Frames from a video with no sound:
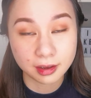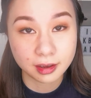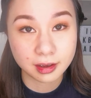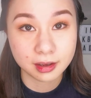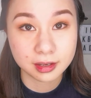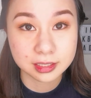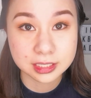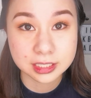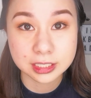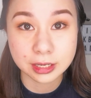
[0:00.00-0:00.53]

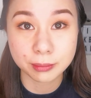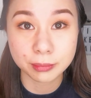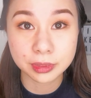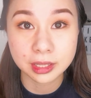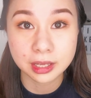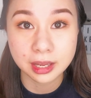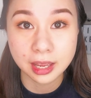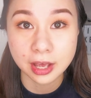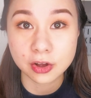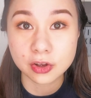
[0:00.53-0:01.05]

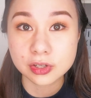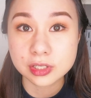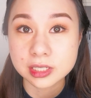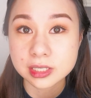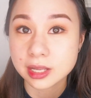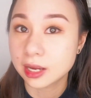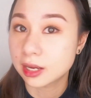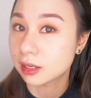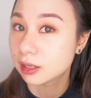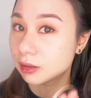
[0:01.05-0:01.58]
something else
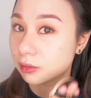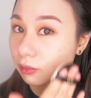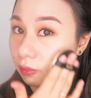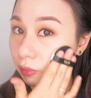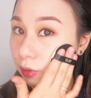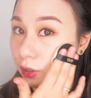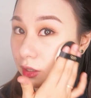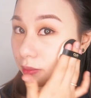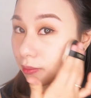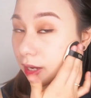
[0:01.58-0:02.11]
that
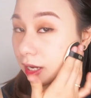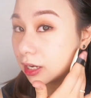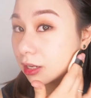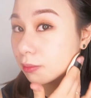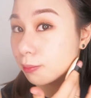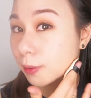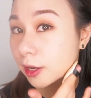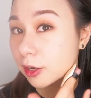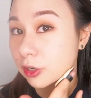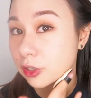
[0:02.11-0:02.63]
really made
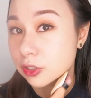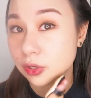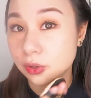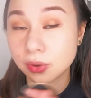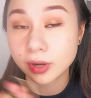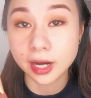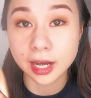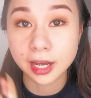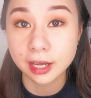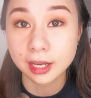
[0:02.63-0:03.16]
it better.
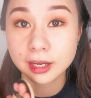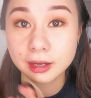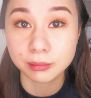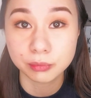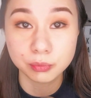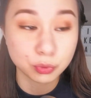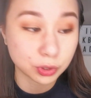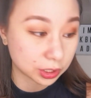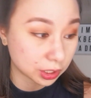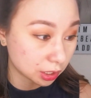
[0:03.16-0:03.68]
So I
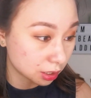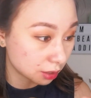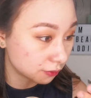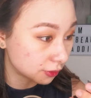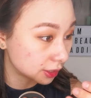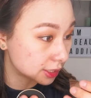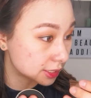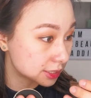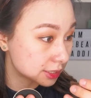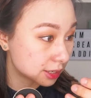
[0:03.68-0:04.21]
am really
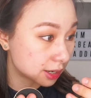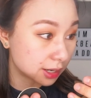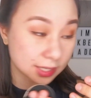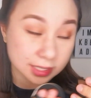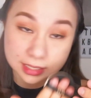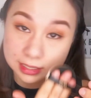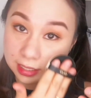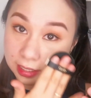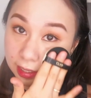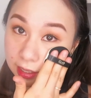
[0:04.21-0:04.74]
loving this,
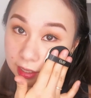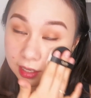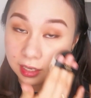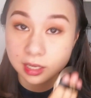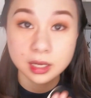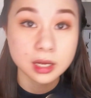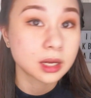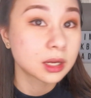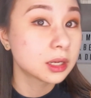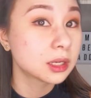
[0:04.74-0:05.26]
guys.
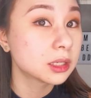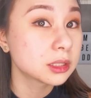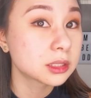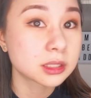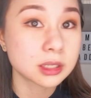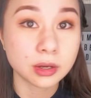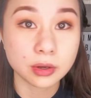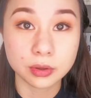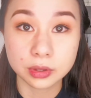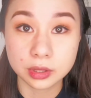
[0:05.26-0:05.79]

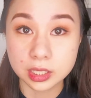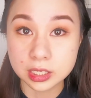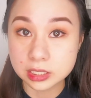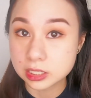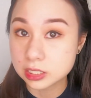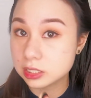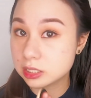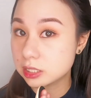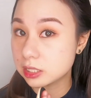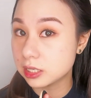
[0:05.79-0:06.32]
So this
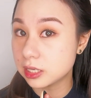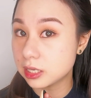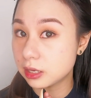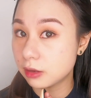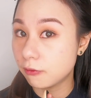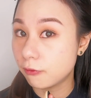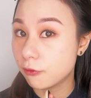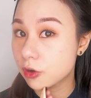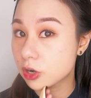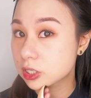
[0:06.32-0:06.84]
is the
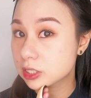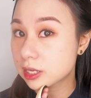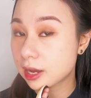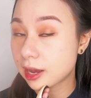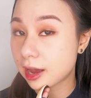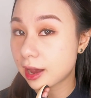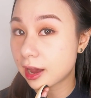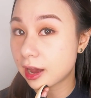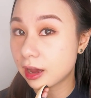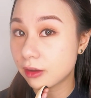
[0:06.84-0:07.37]
first
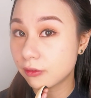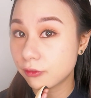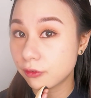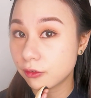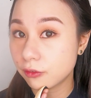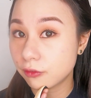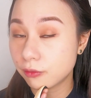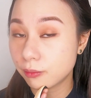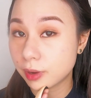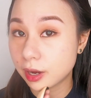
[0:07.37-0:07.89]
half
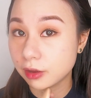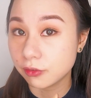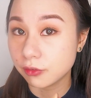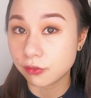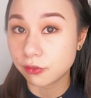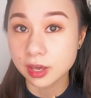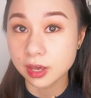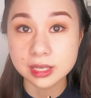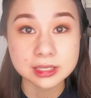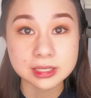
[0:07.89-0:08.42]
of my
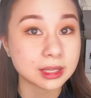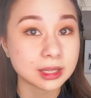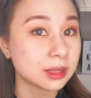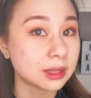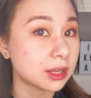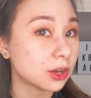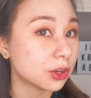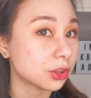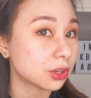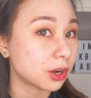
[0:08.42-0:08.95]
face, and
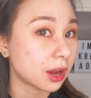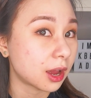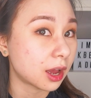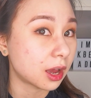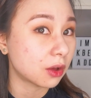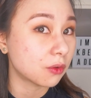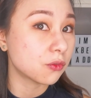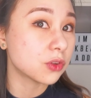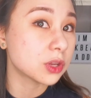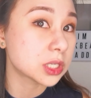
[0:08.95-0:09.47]
the other
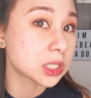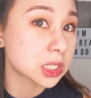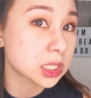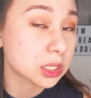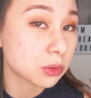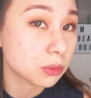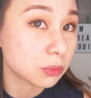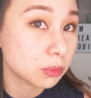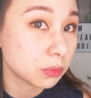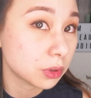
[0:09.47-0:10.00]
half is
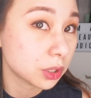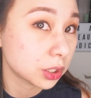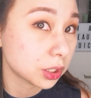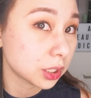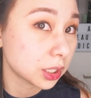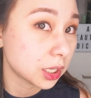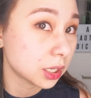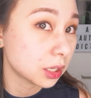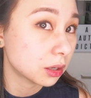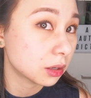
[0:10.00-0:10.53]

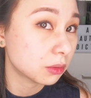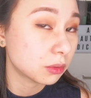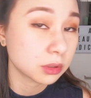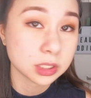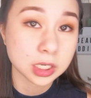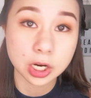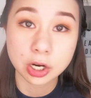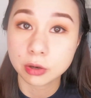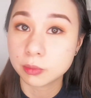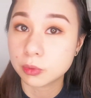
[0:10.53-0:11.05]
really
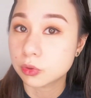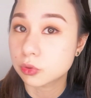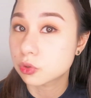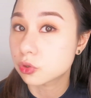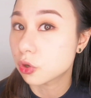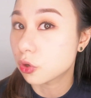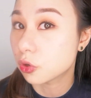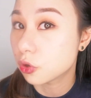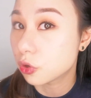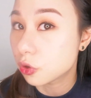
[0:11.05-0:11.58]
terrible.
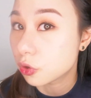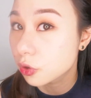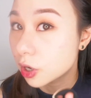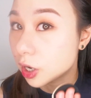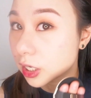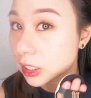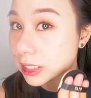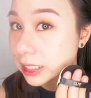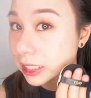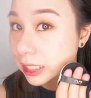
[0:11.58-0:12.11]
So you
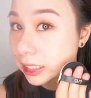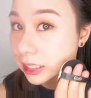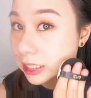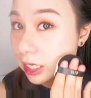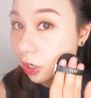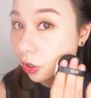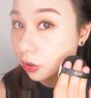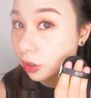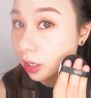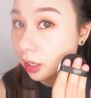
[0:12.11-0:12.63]
guys can
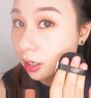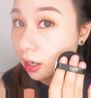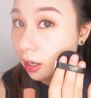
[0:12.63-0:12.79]
tell that